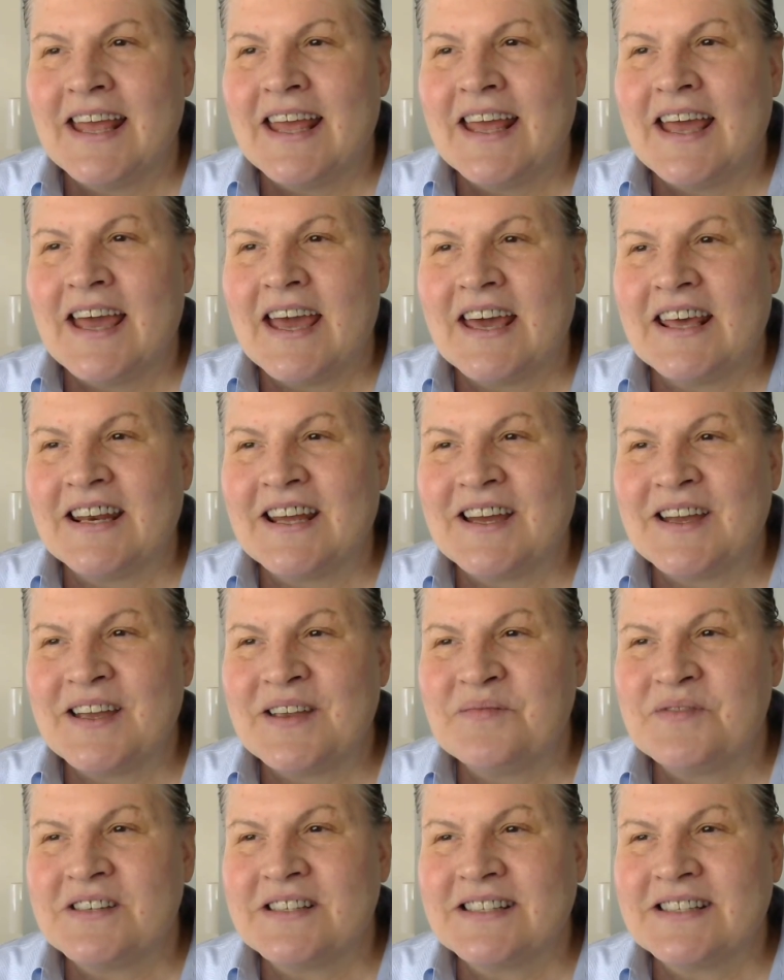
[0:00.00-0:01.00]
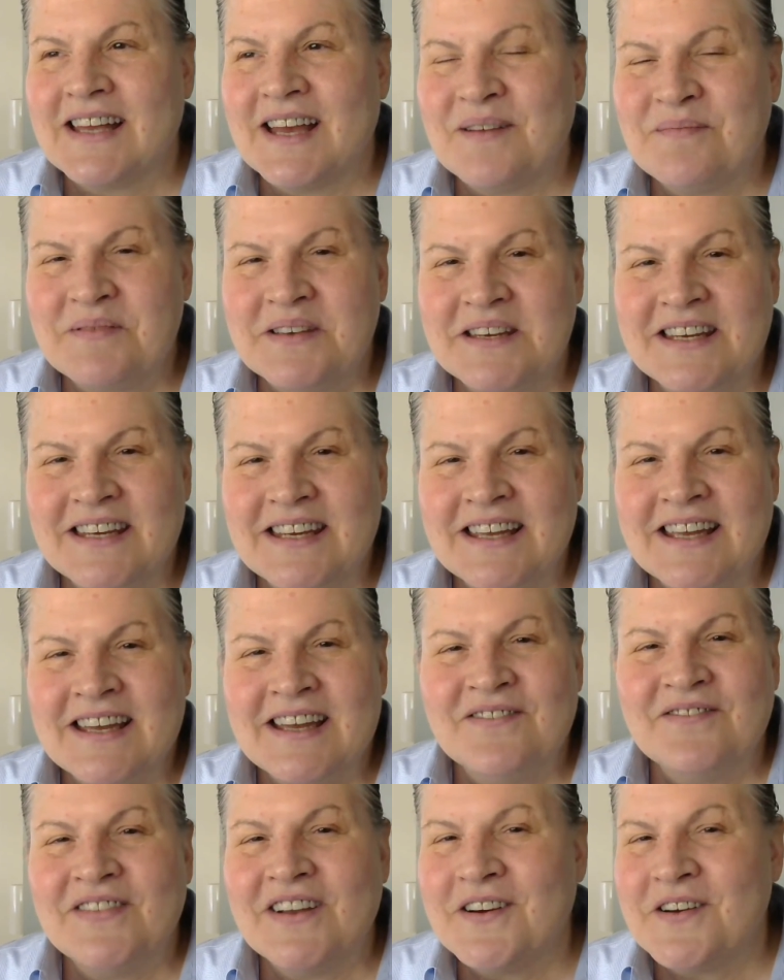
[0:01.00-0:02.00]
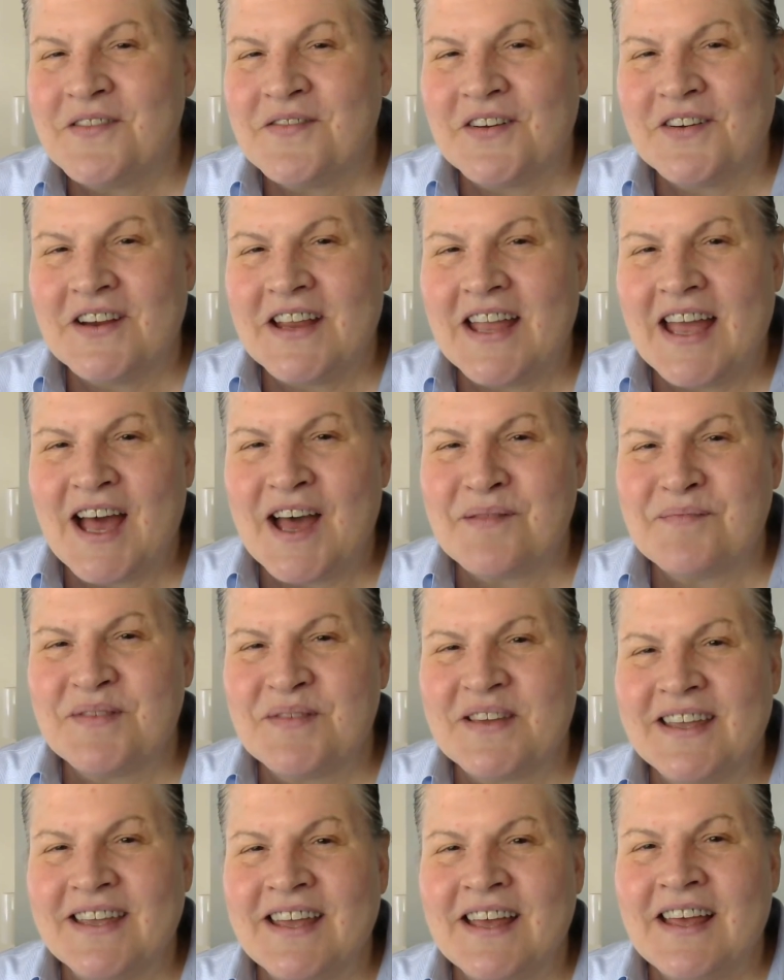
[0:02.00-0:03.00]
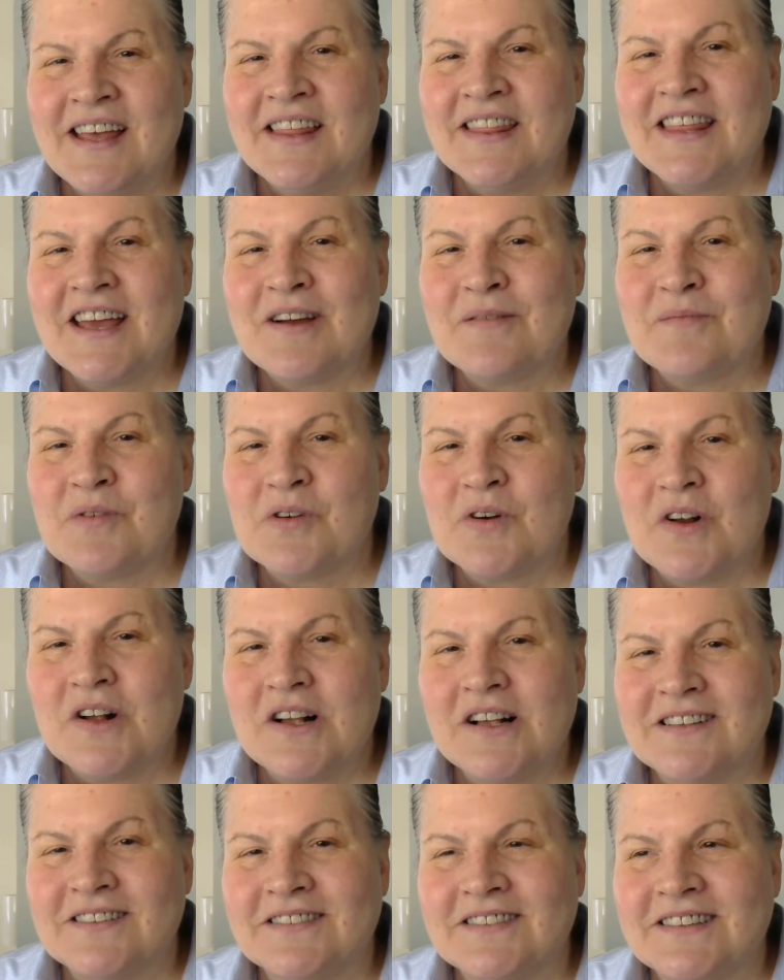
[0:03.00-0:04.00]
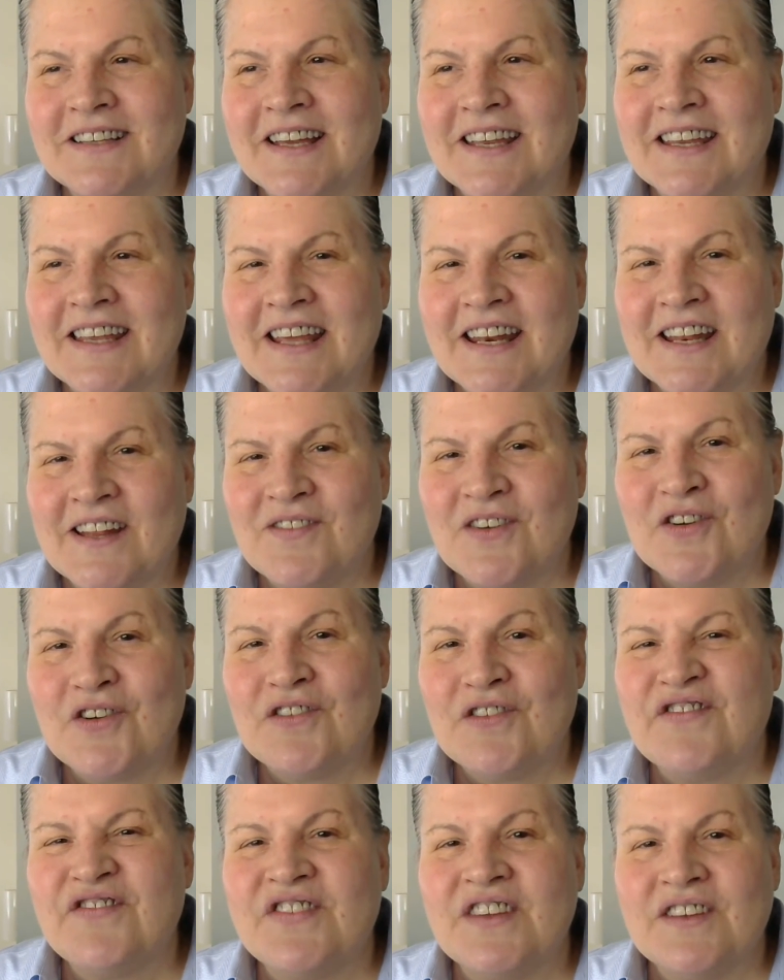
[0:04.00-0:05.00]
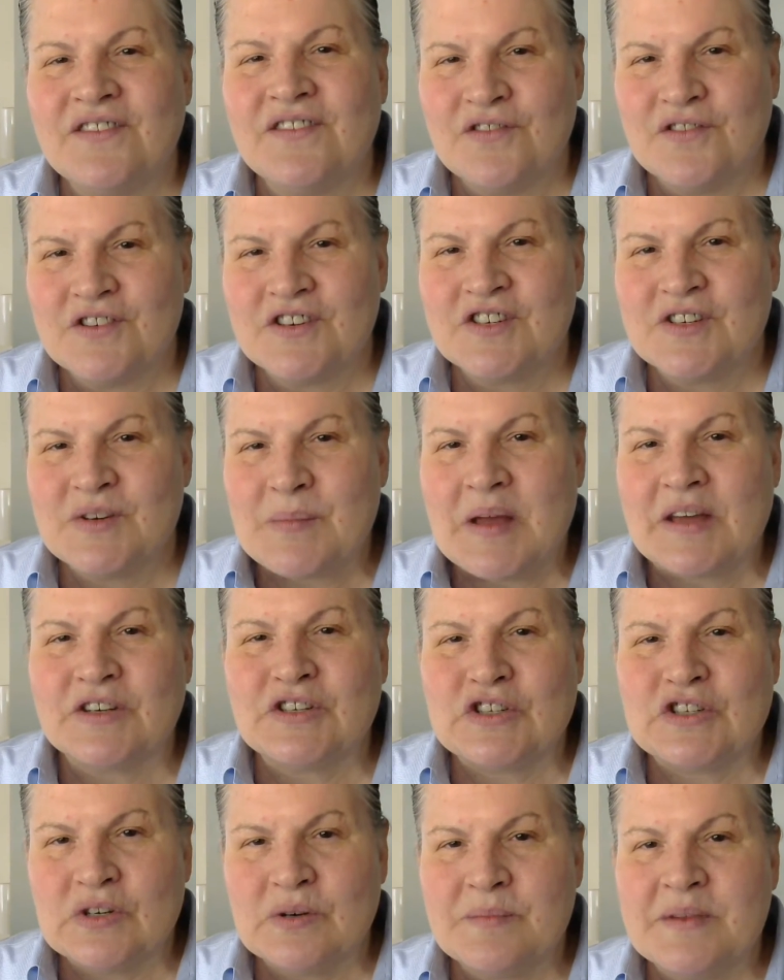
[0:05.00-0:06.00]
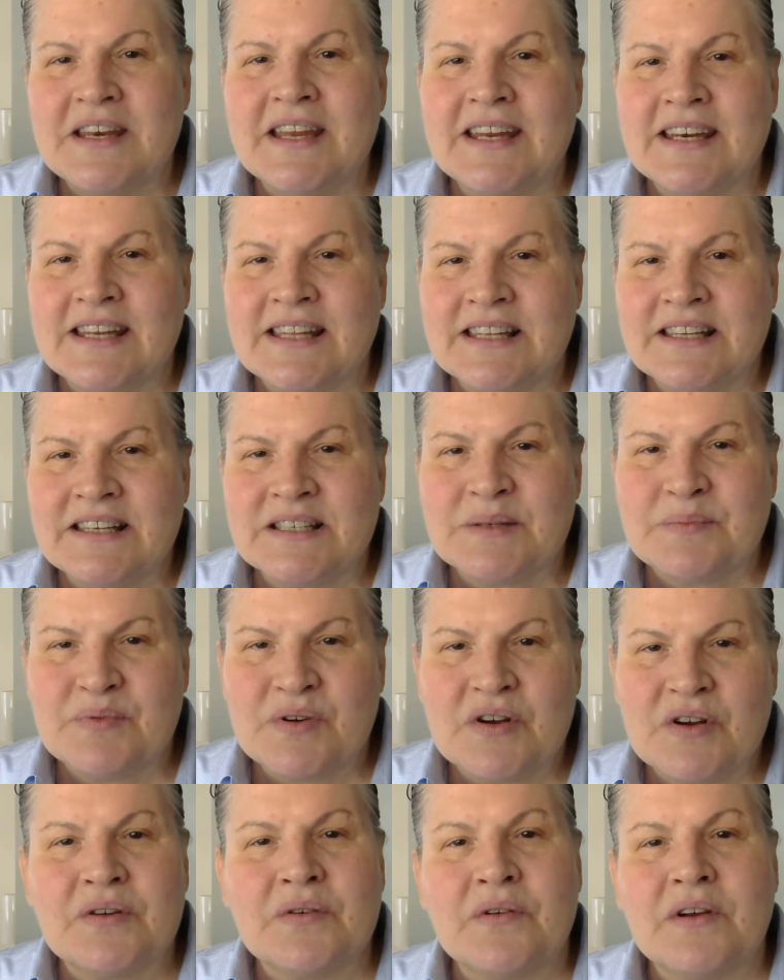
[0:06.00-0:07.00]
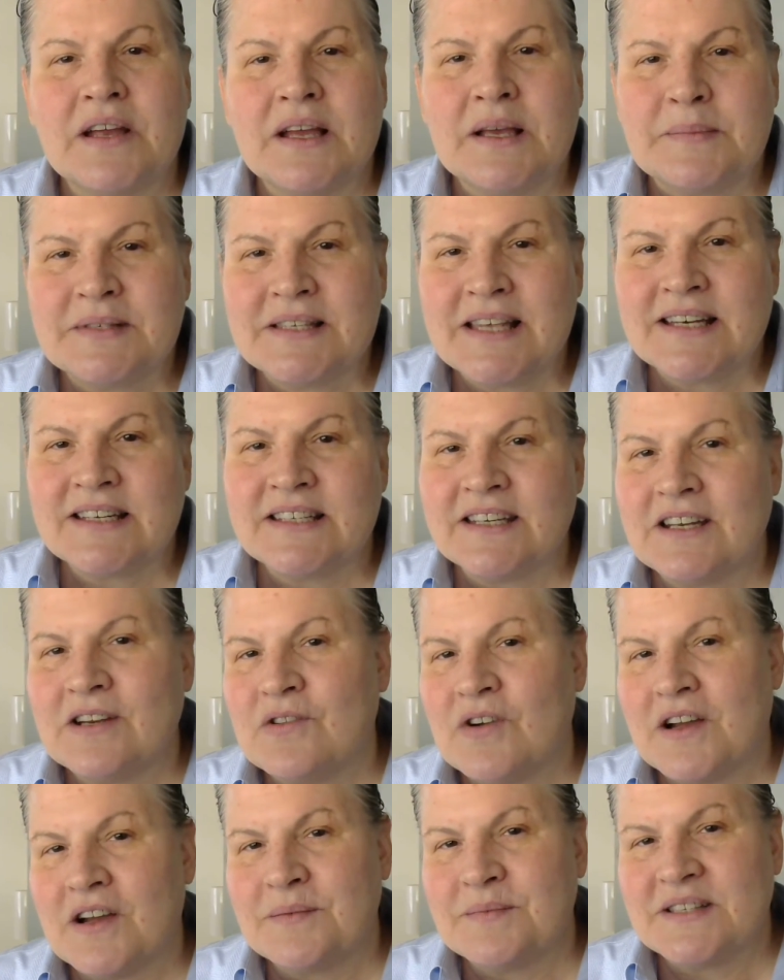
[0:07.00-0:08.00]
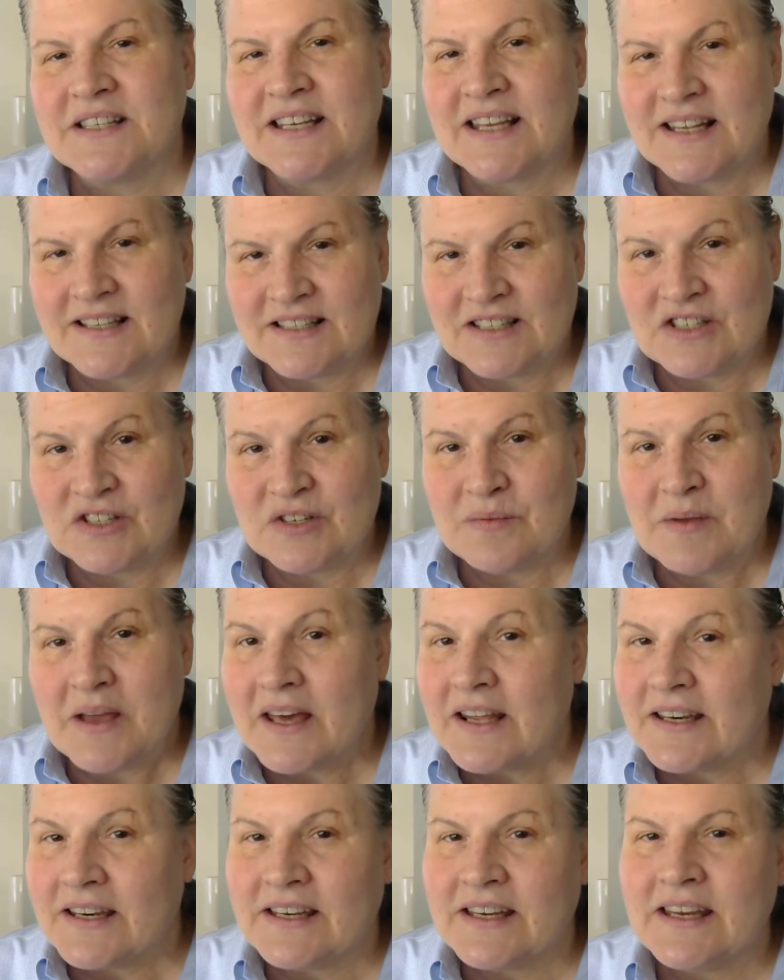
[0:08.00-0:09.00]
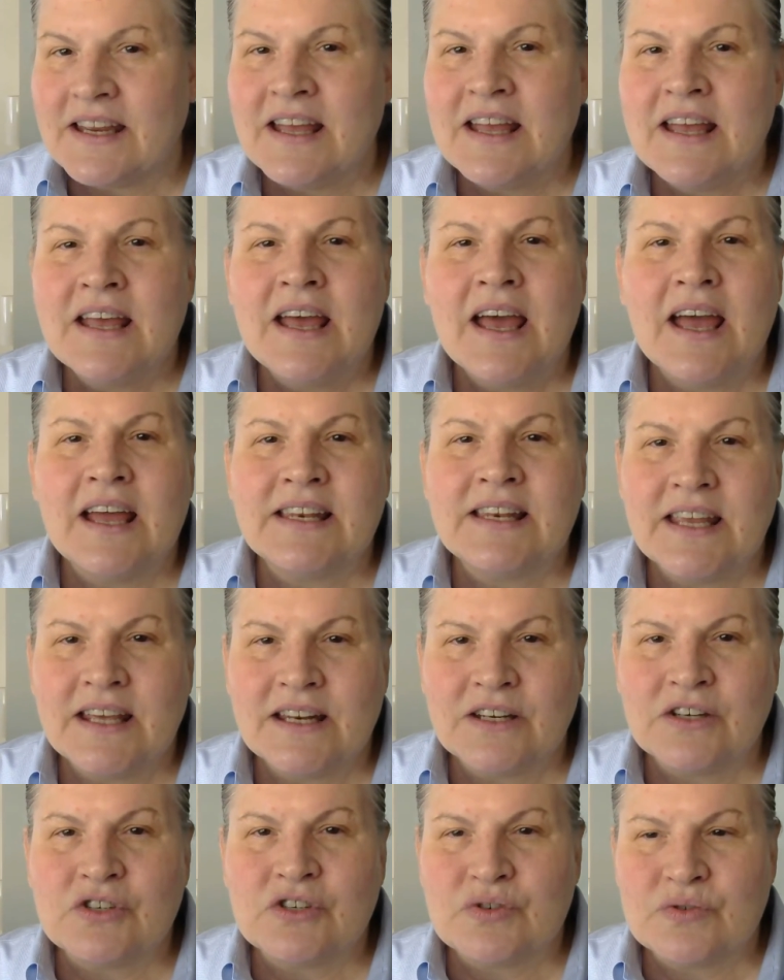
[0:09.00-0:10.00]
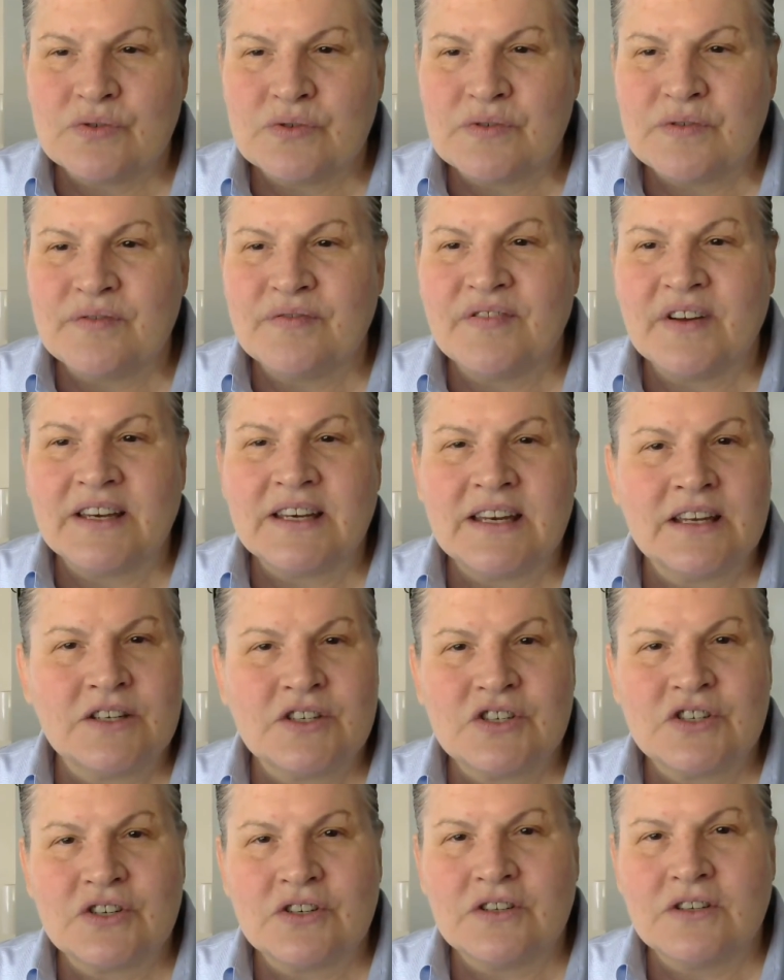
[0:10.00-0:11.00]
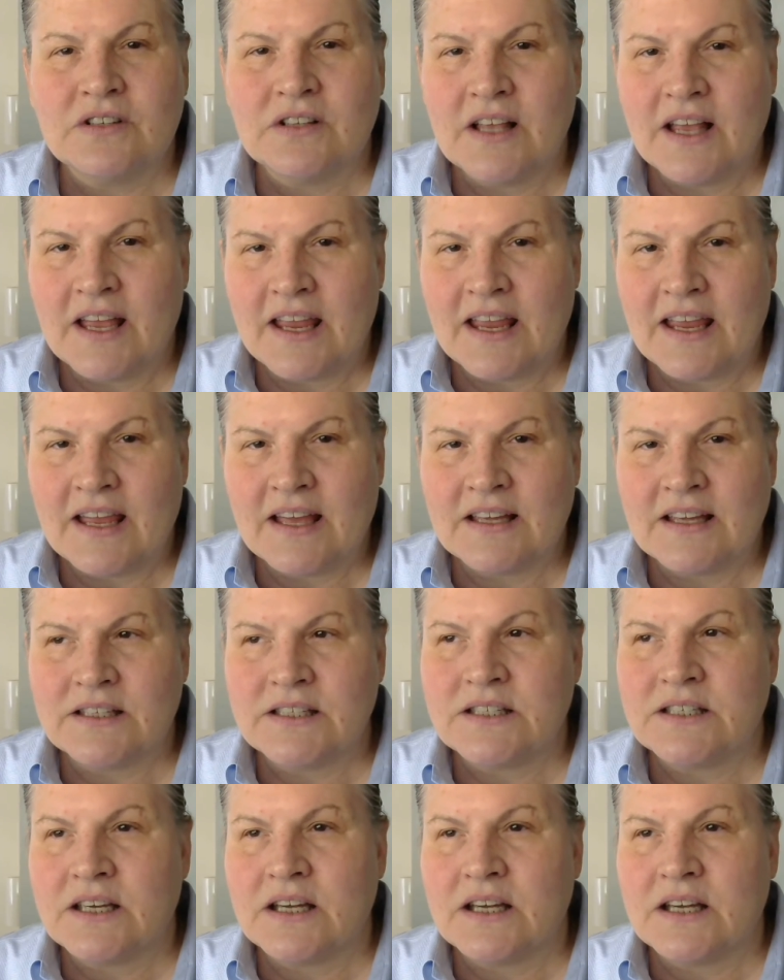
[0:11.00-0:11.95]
And I'm just happy, very, very happy that we're all like getting very feverish about terminating these programs, ending crimes against humanity, and getting true financial and